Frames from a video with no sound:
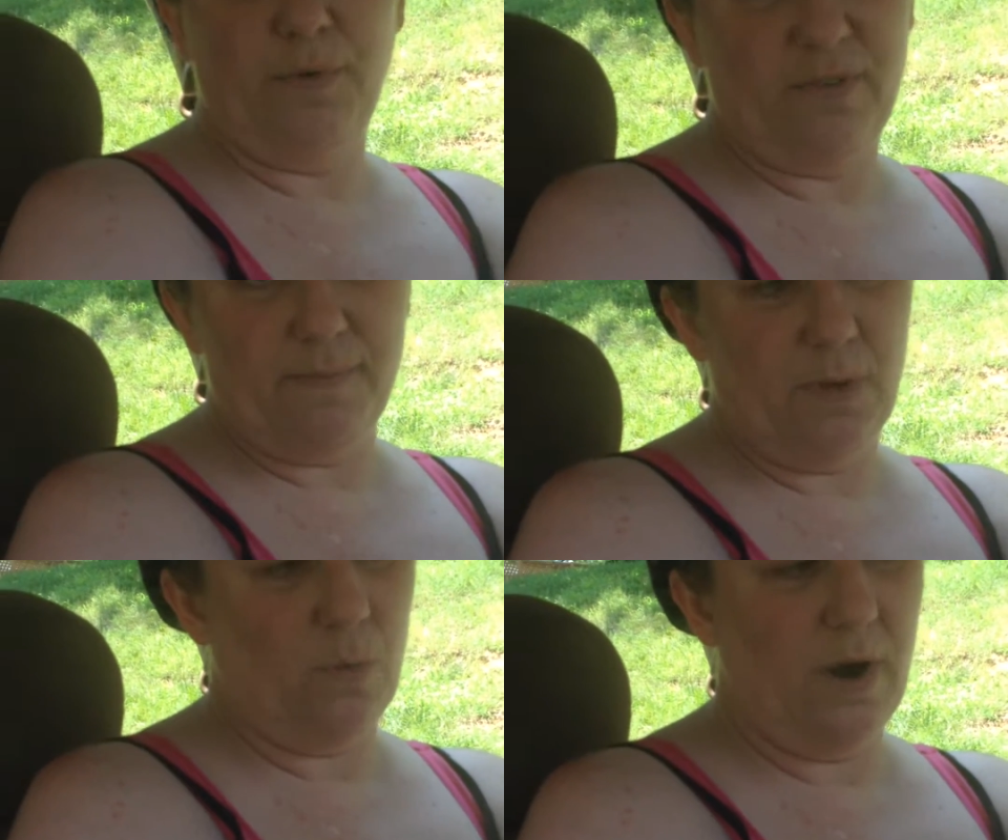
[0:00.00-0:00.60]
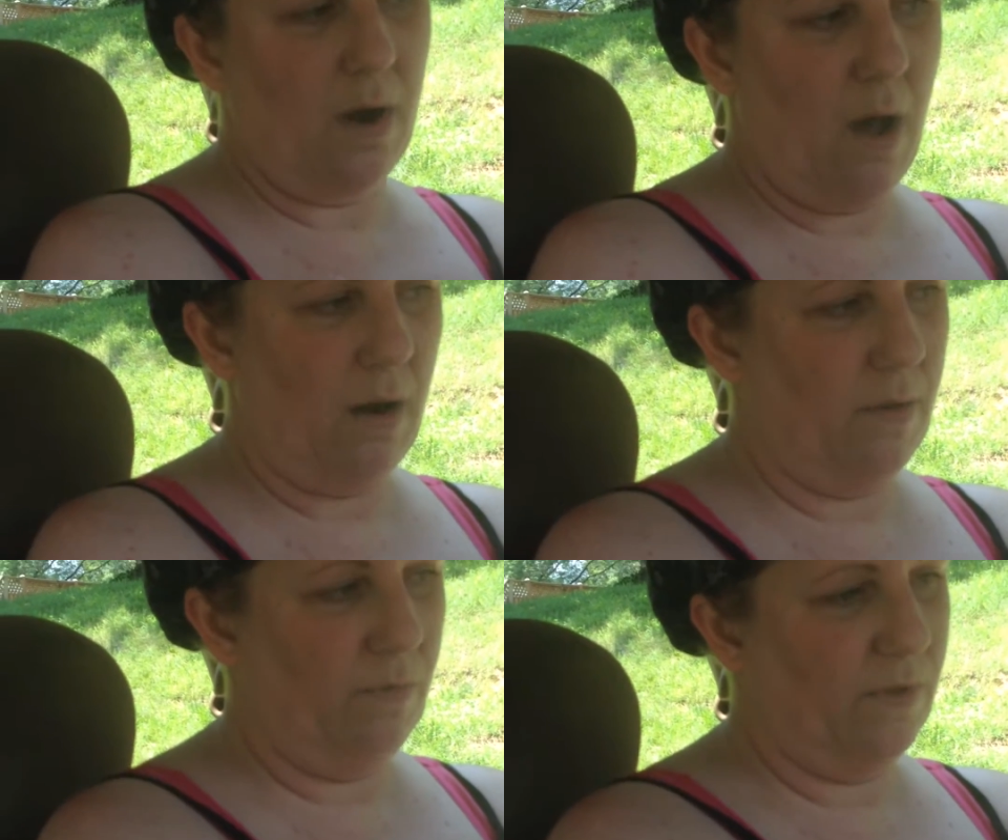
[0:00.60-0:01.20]
or something where
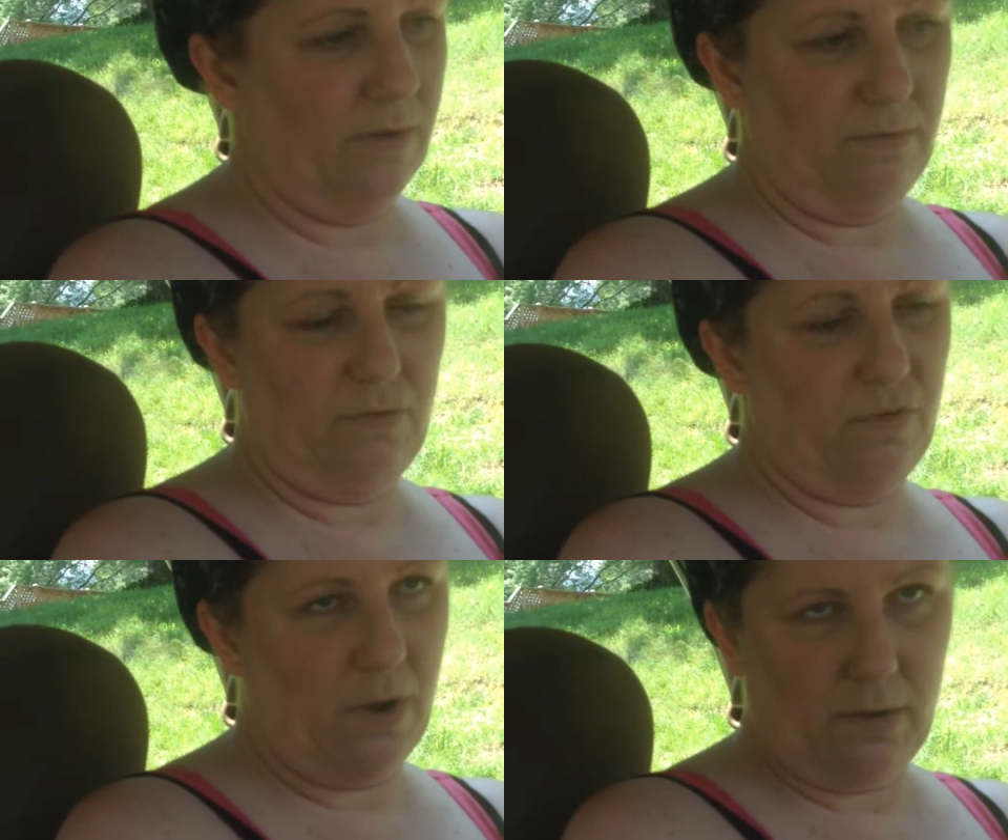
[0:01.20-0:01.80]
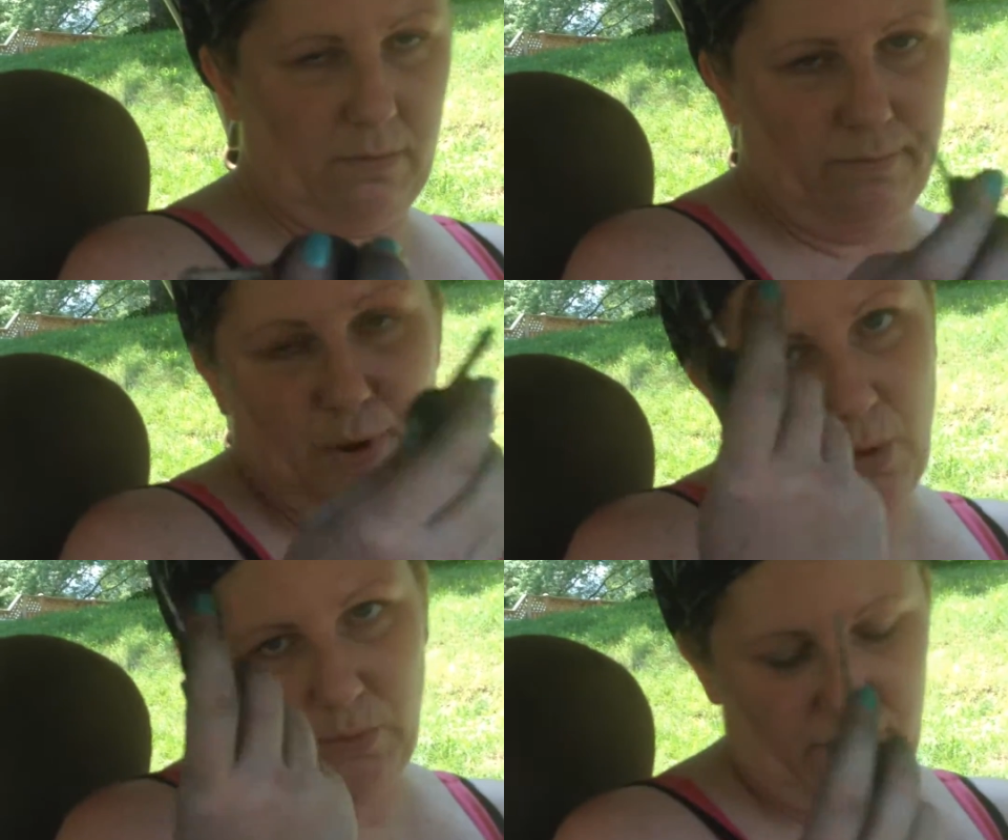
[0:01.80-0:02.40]
the truck
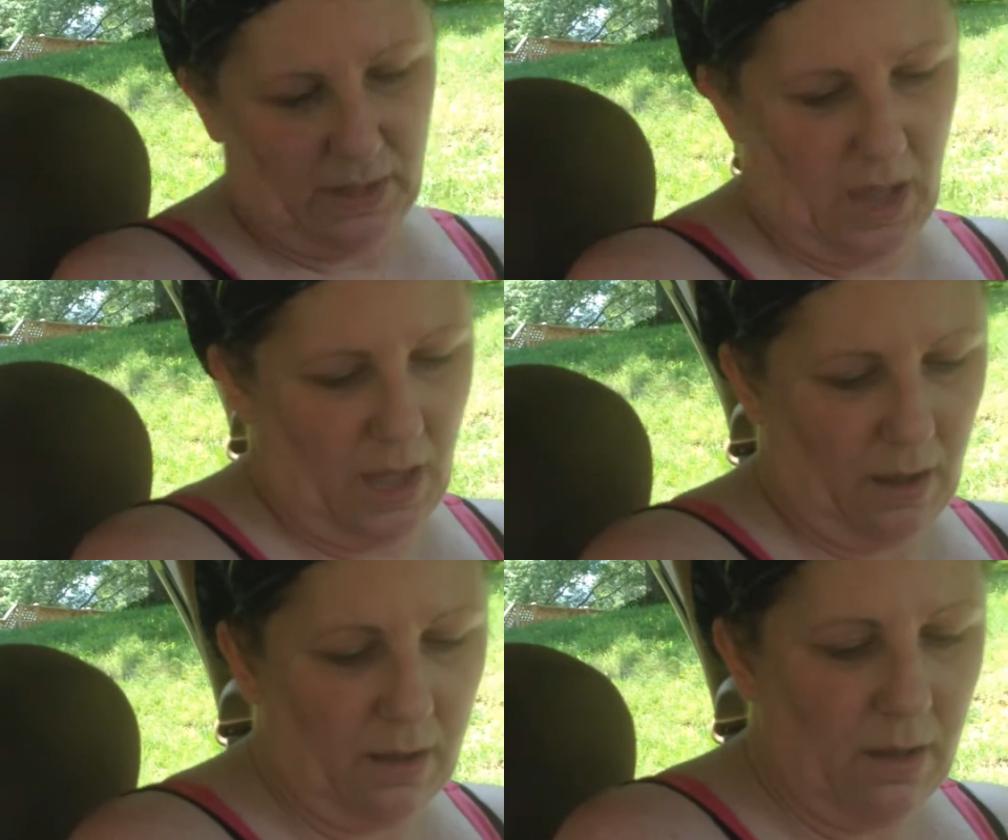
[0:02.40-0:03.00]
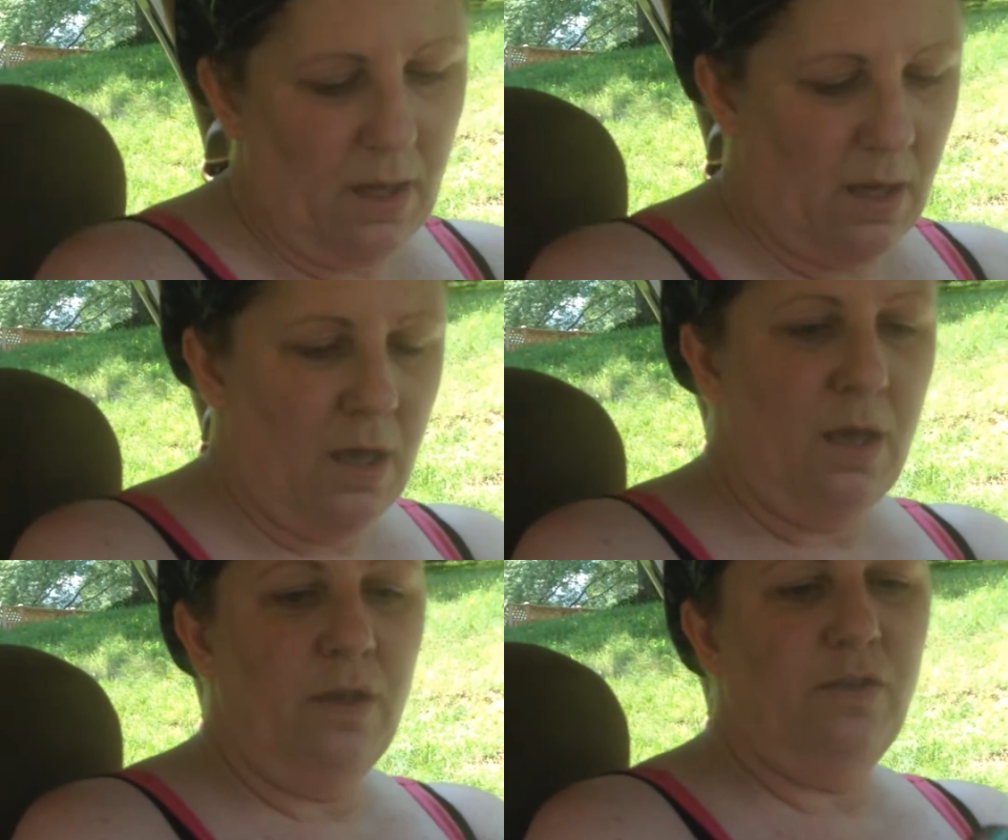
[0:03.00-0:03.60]
knows the key.
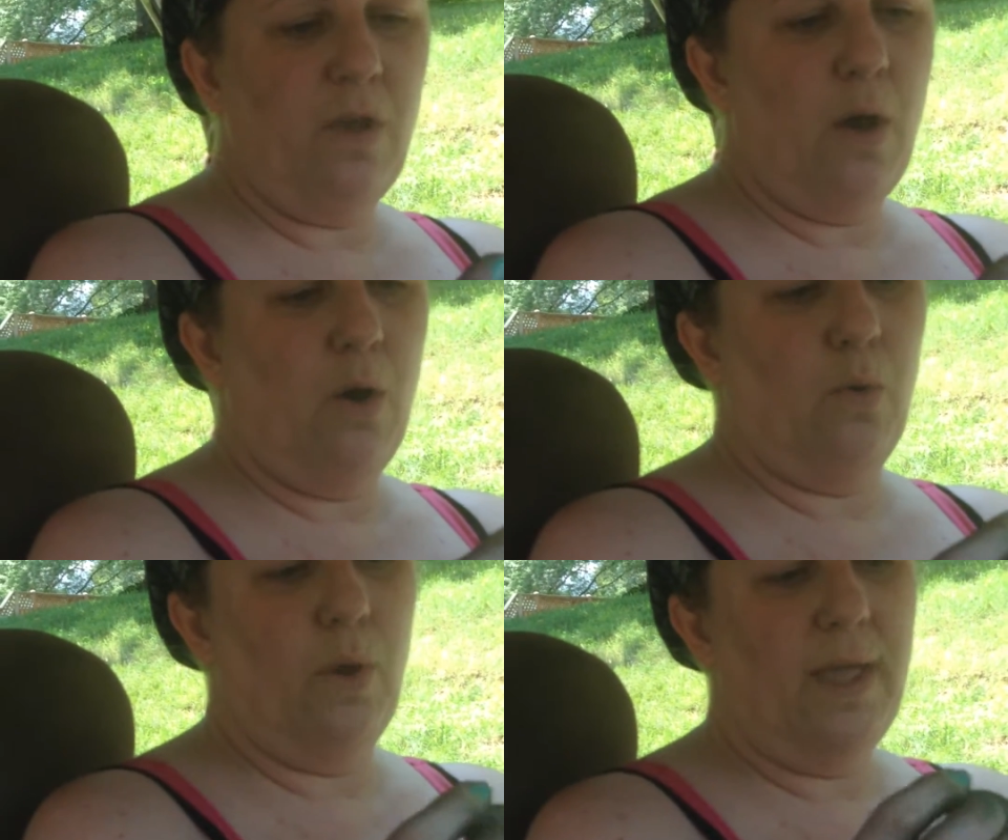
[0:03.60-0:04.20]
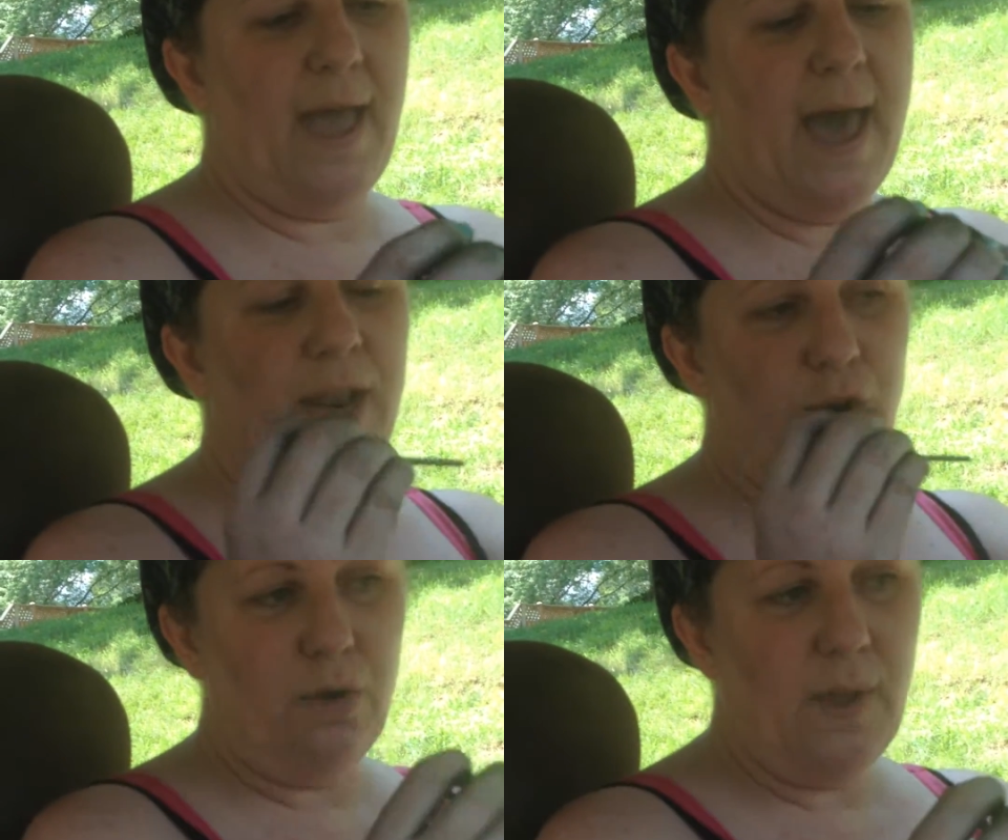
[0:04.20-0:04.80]
So it had a
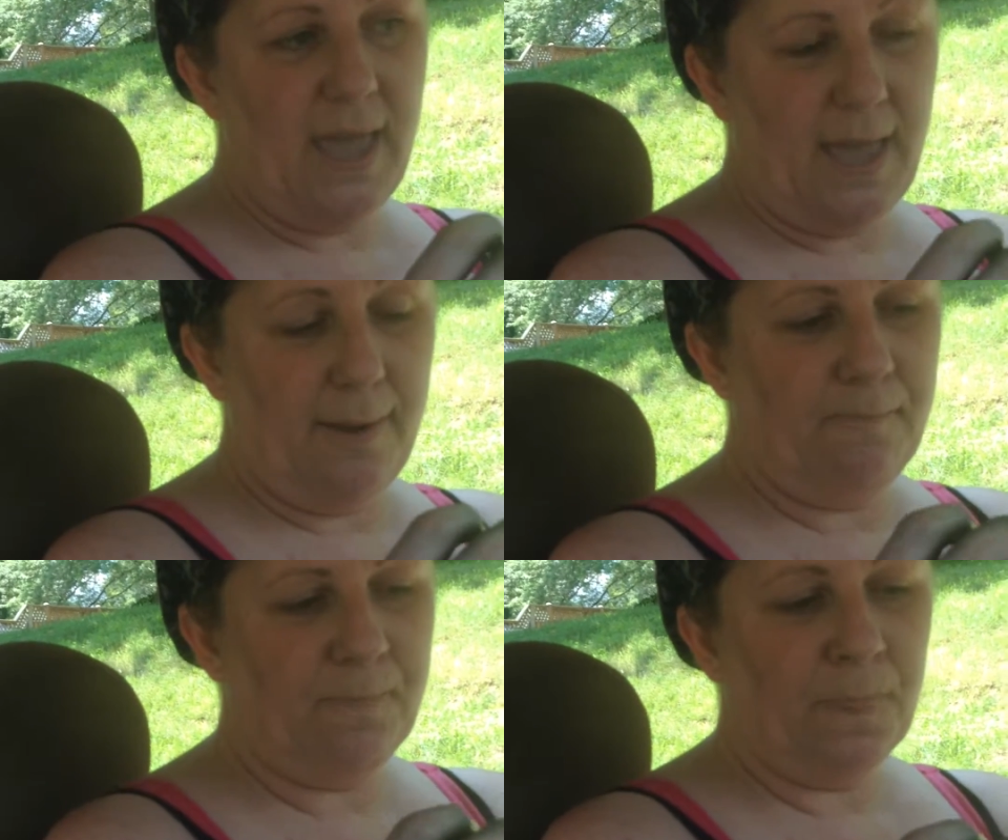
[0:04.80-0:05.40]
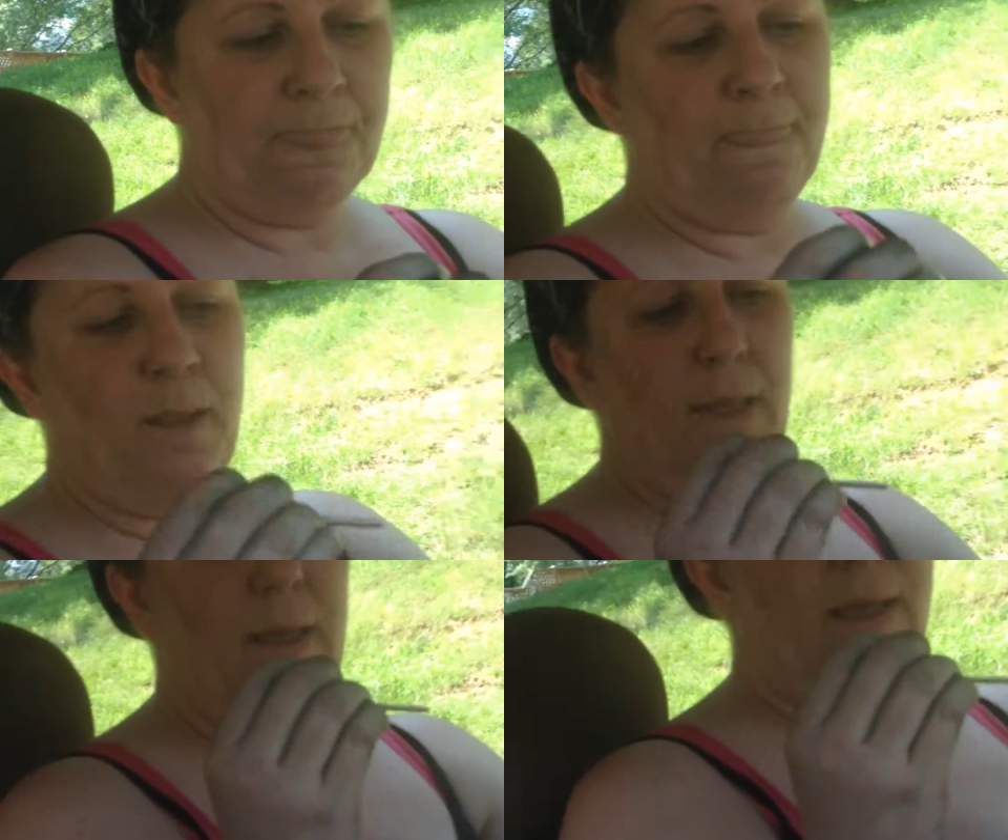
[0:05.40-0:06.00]
new key.
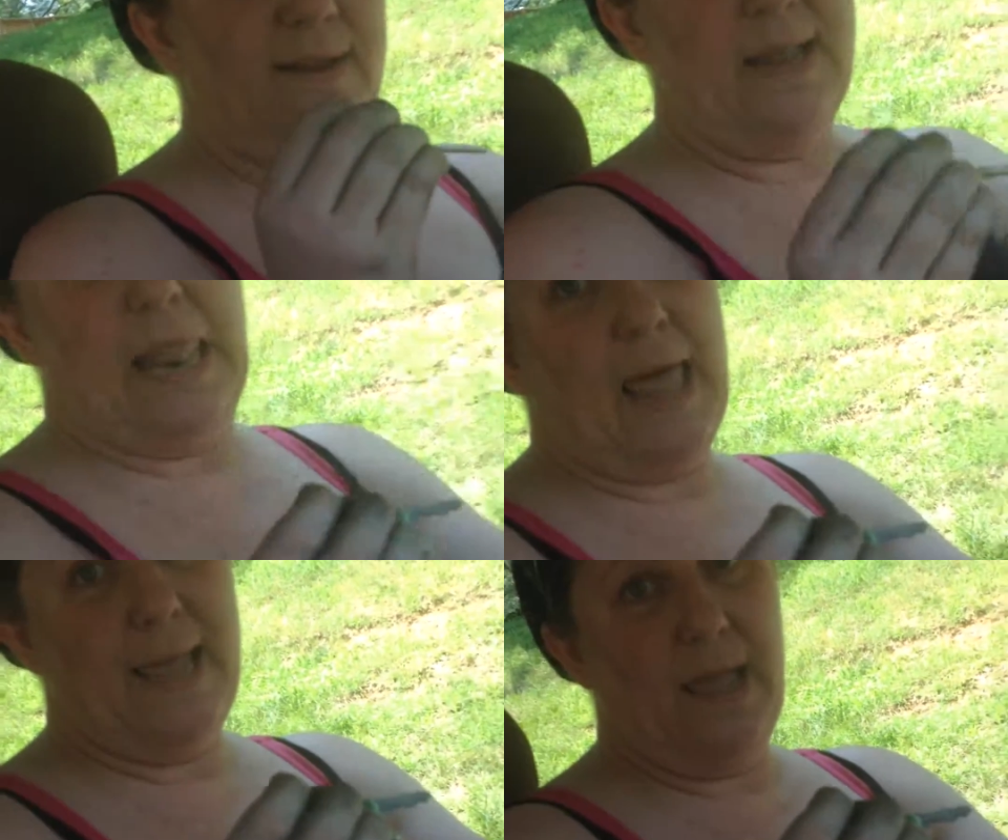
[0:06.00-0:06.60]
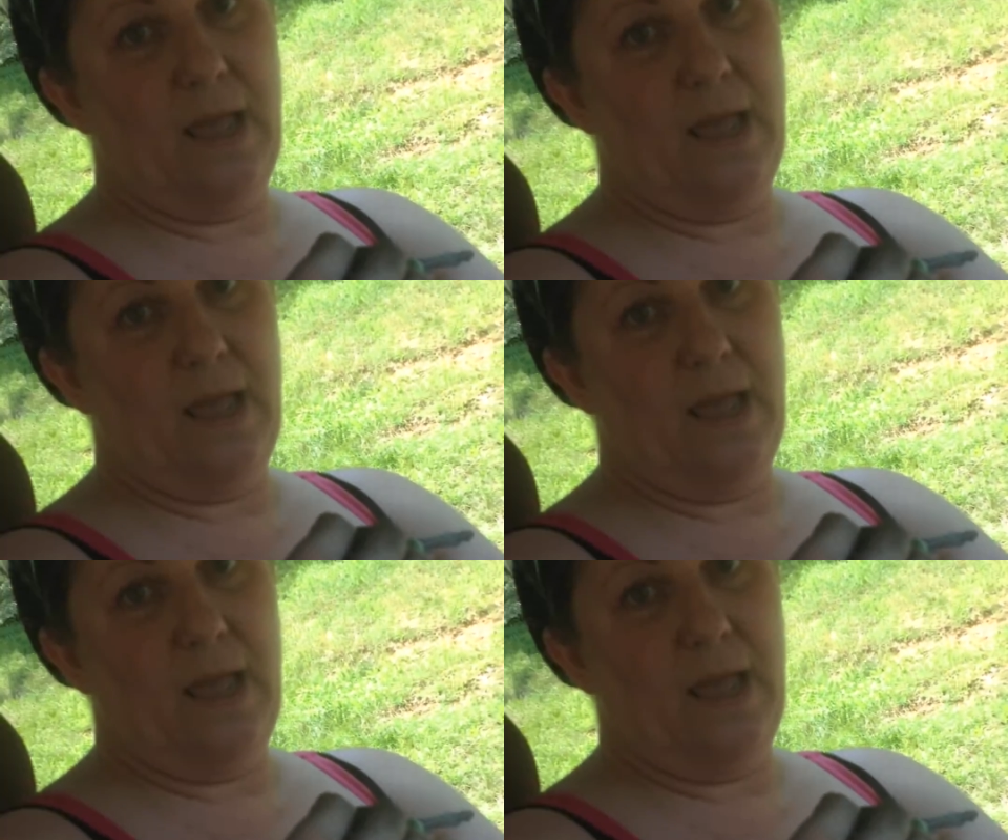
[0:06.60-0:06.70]
It didn't like